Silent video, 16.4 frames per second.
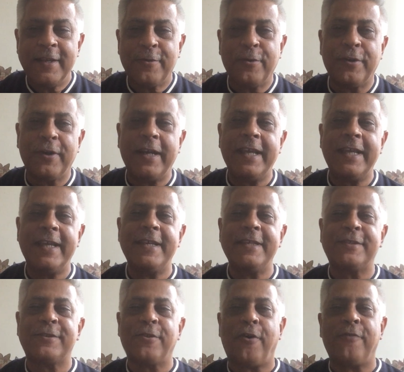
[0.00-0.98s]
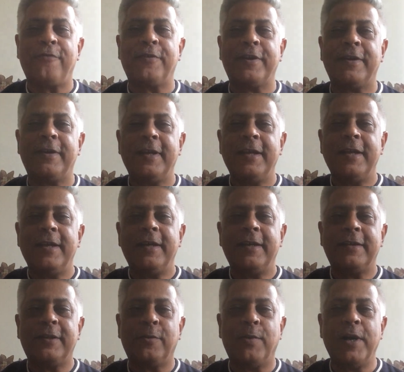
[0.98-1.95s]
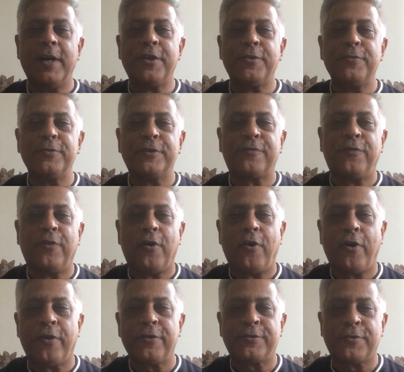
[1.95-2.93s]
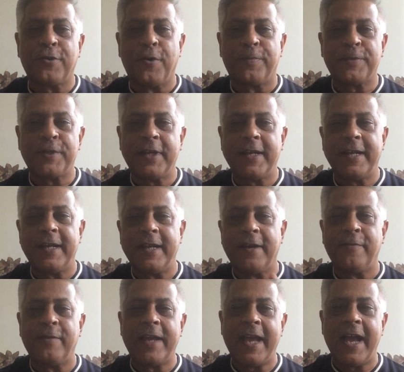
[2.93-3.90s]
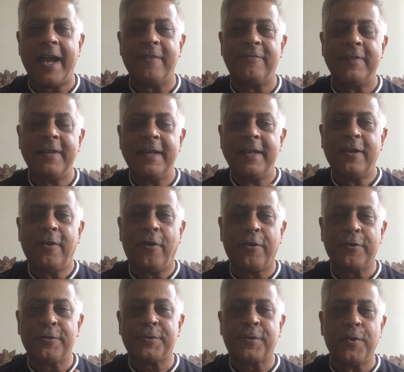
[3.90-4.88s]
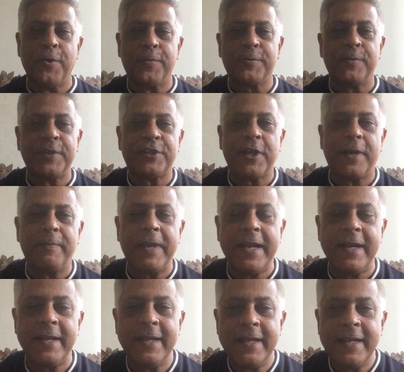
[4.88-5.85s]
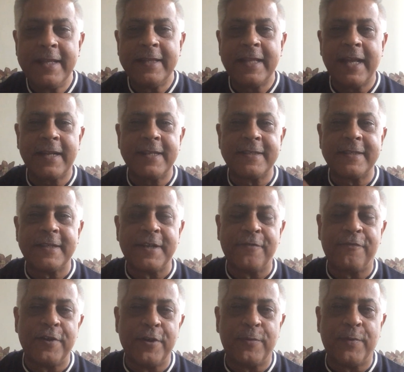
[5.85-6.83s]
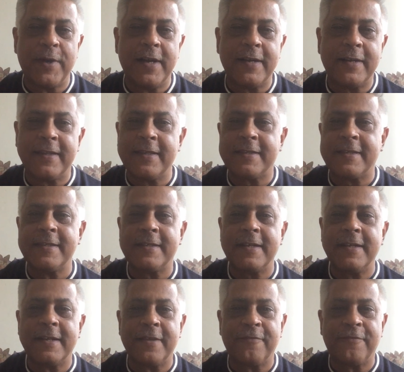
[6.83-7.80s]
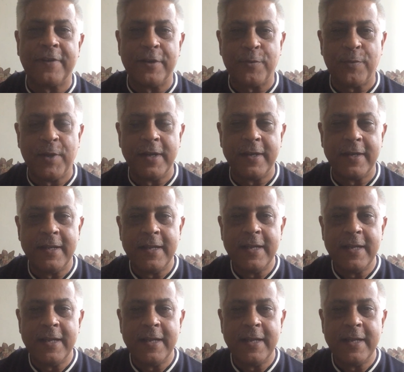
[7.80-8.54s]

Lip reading: Kundali is often the word used for horoscopes. In India we have horoscopes which are made. That is a different word. This is a different word.